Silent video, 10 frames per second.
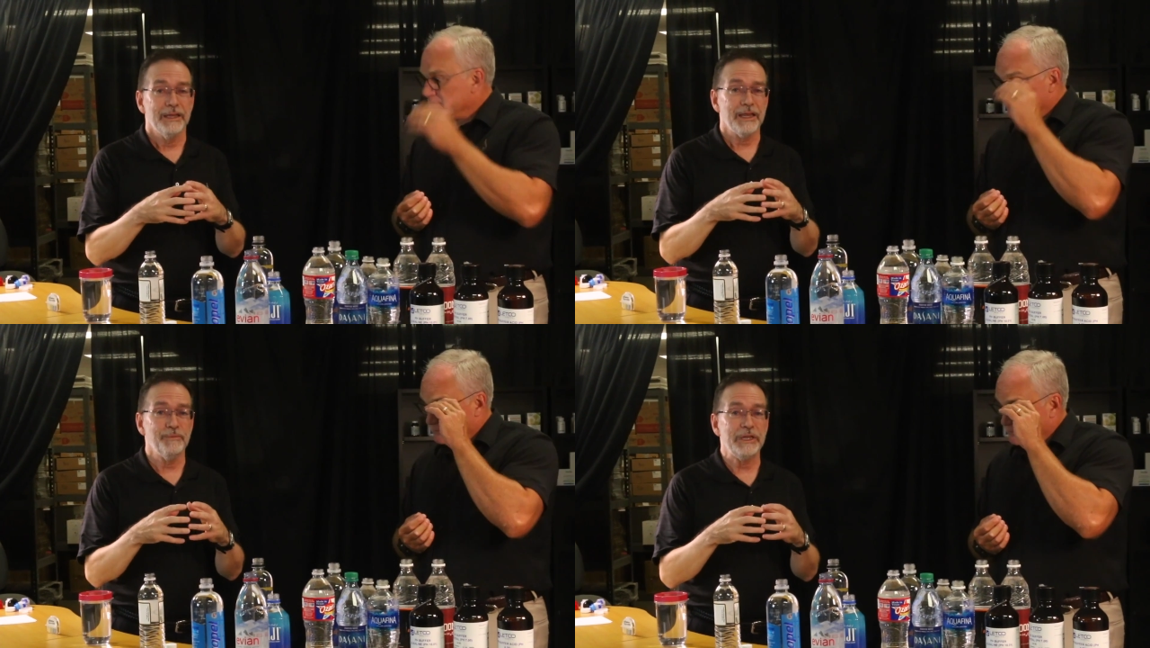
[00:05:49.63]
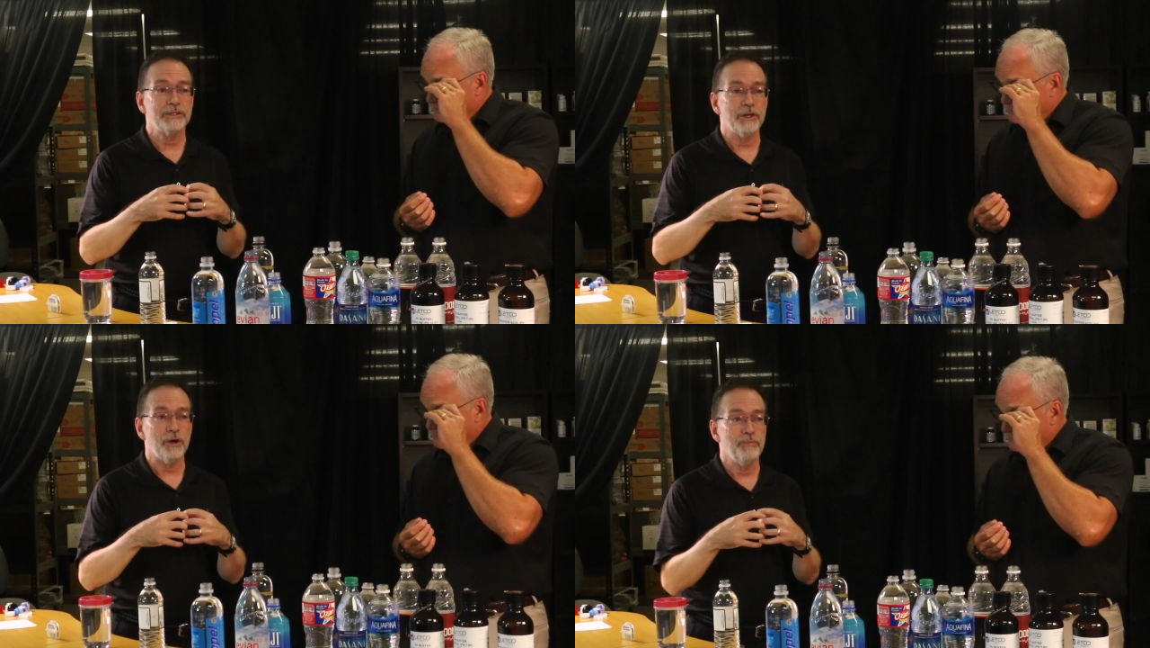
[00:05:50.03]
Speaker 1: that
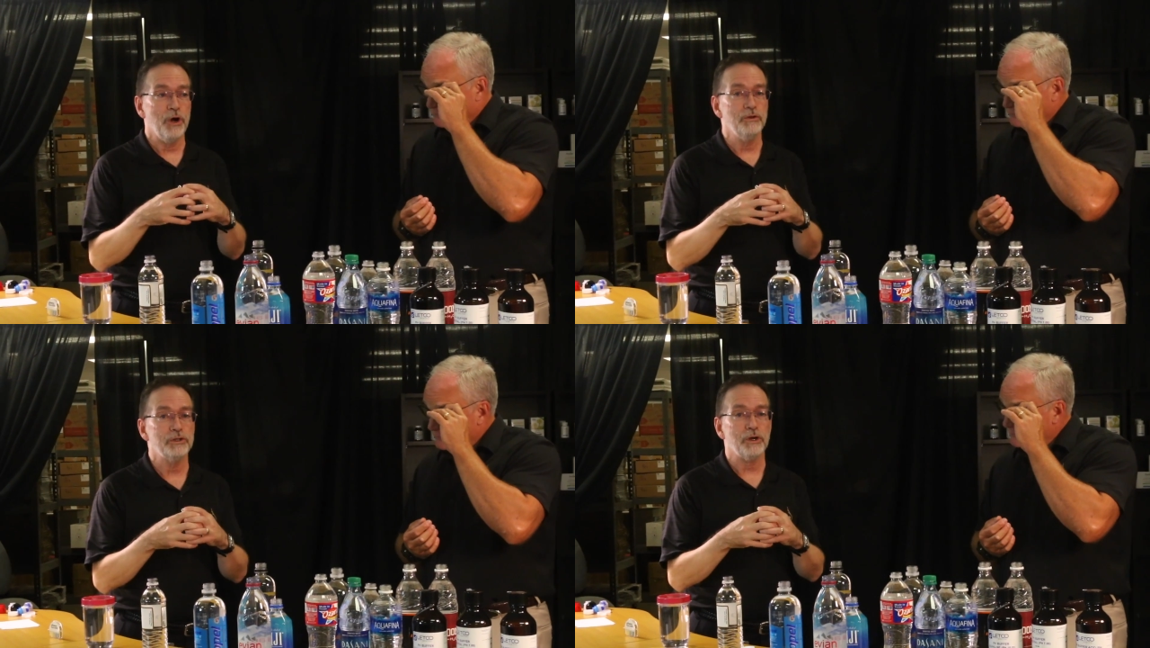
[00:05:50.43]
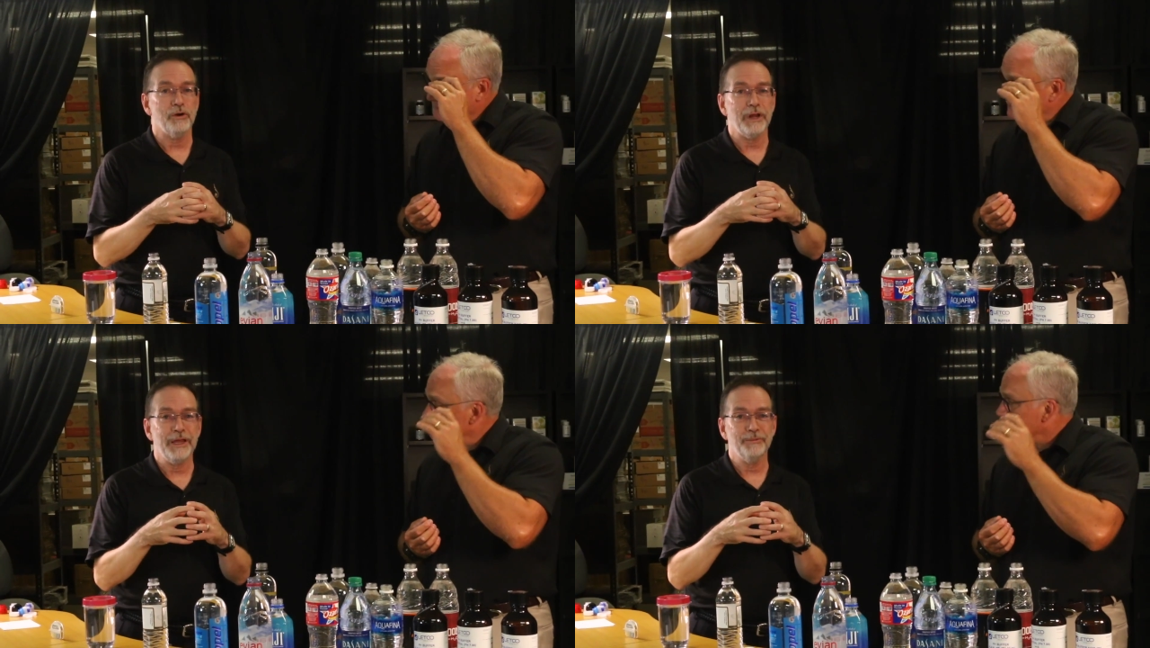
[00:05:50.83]
means that our bones
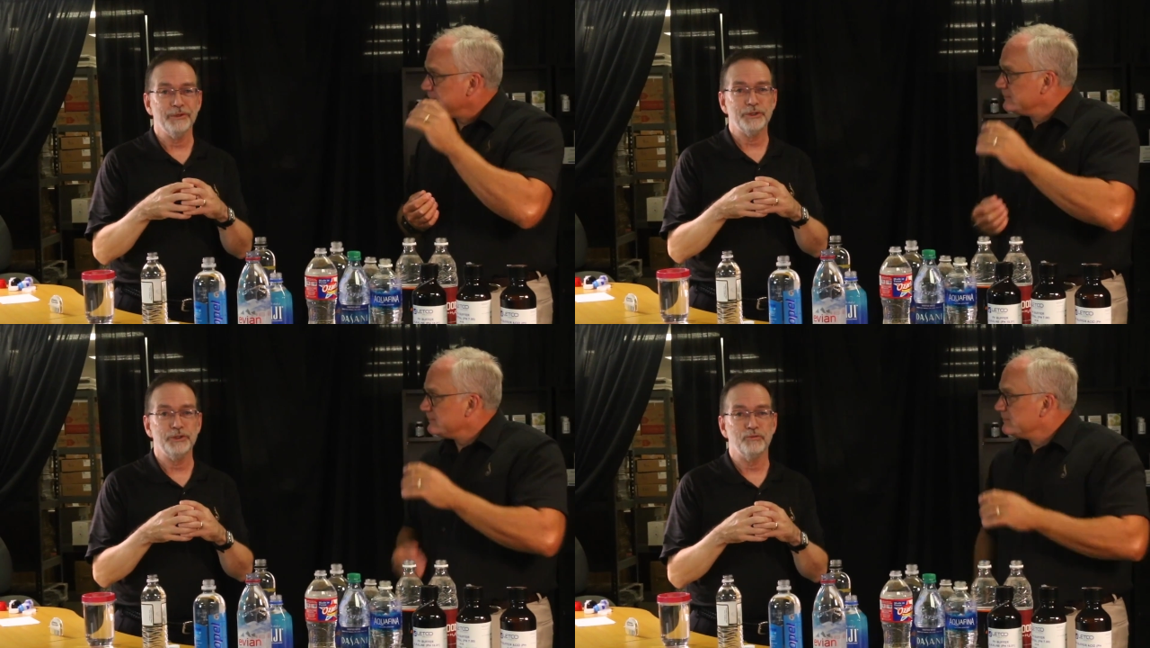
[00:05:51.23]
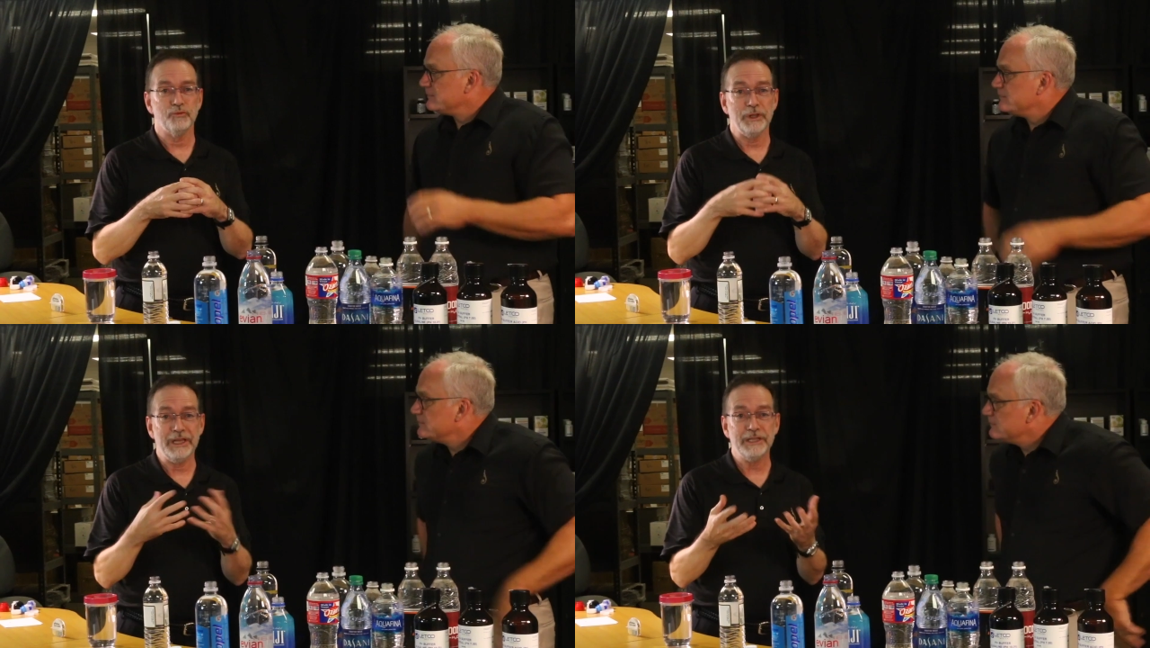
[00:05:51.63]
aren't able to
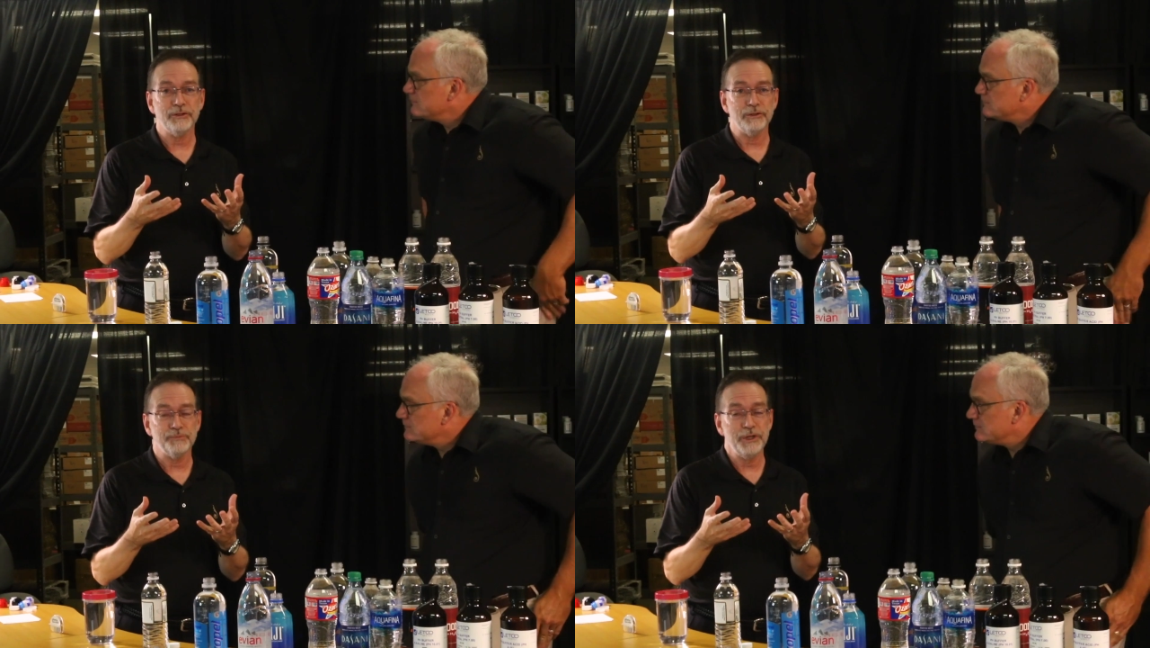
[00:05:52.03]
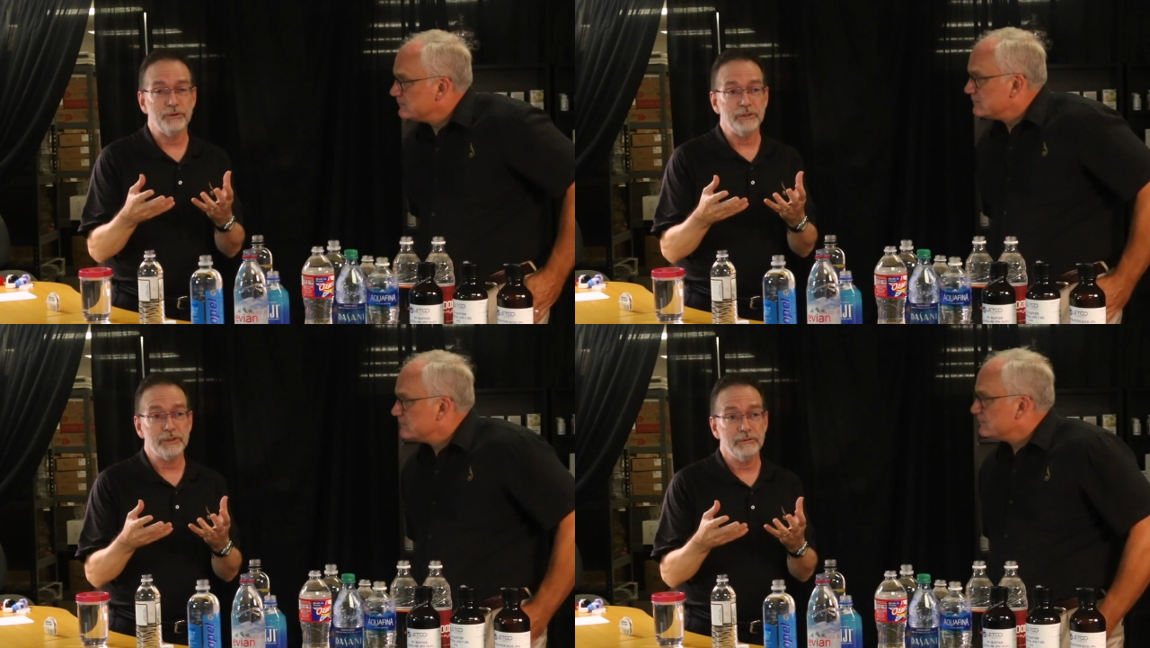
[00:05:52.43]
release those
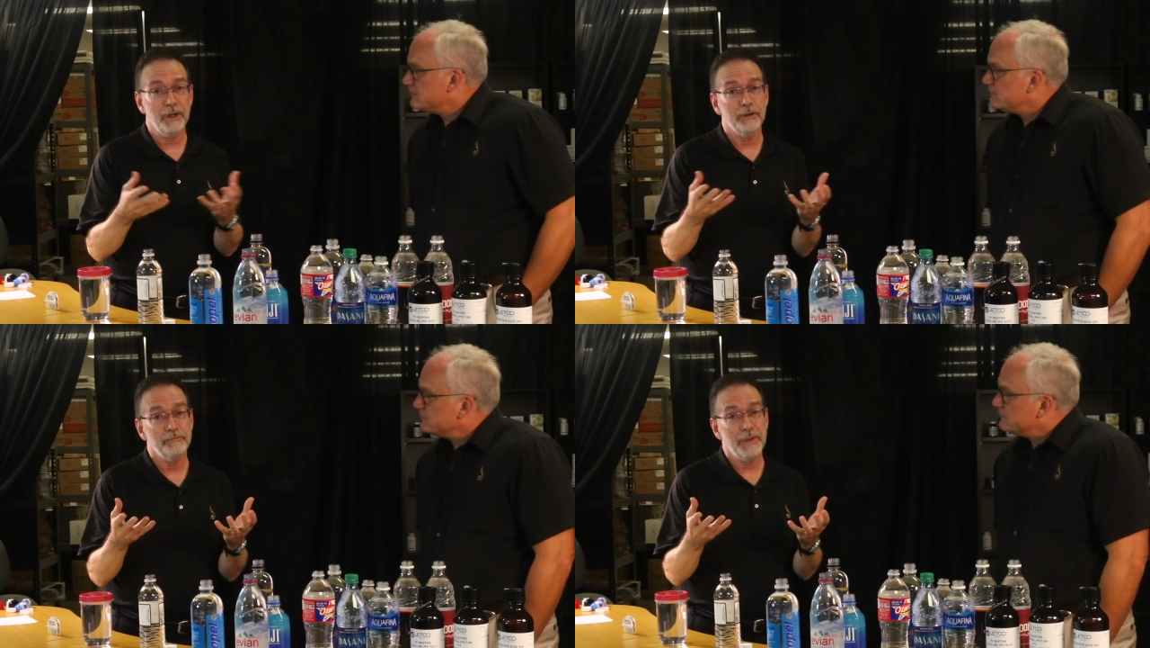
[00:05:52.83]
minerals, uh,